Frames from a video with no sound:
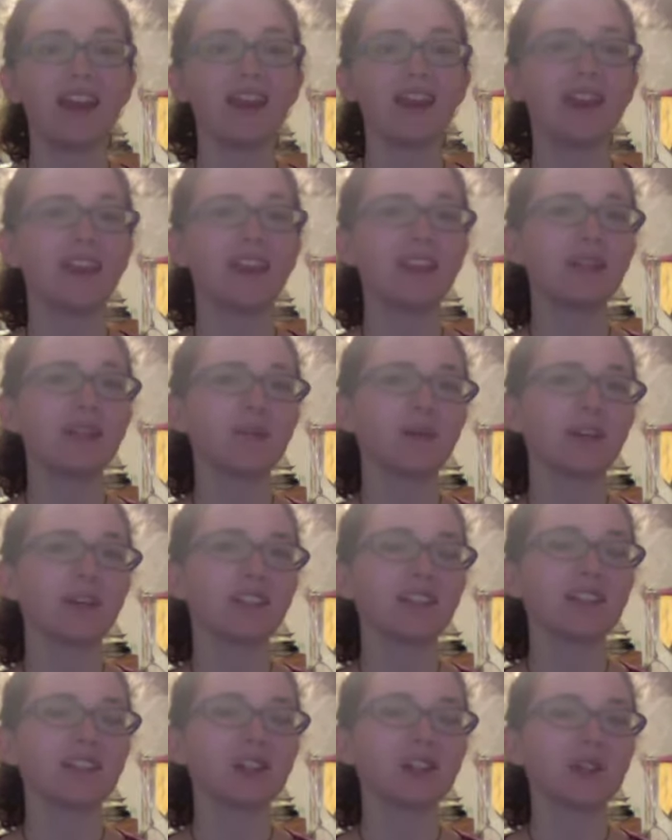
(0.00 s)
This
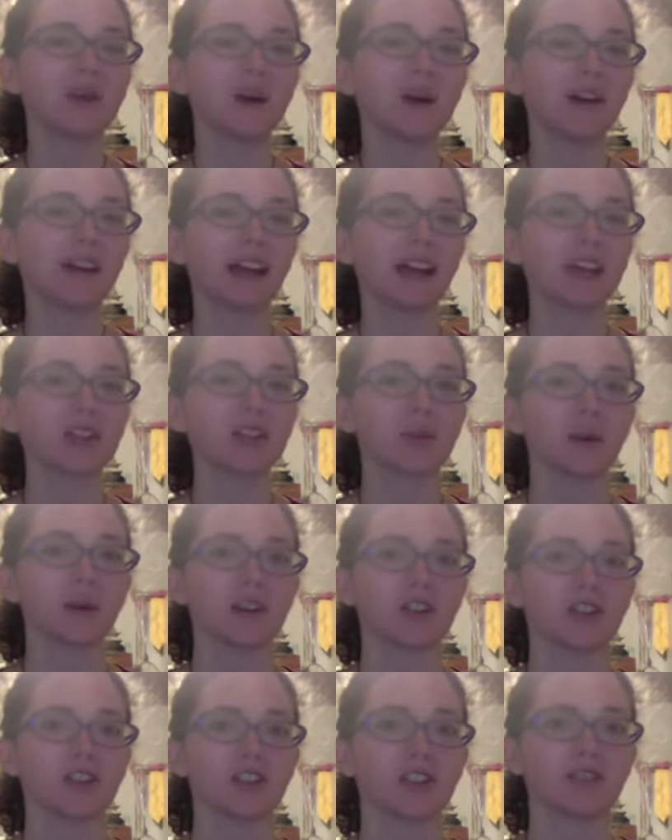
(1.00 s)
brings us to our next
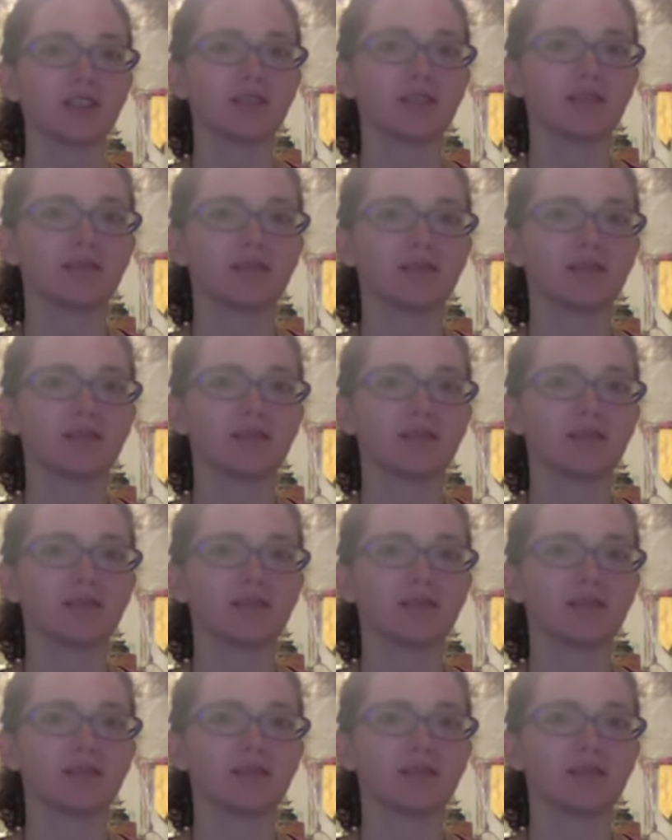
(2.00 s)
question.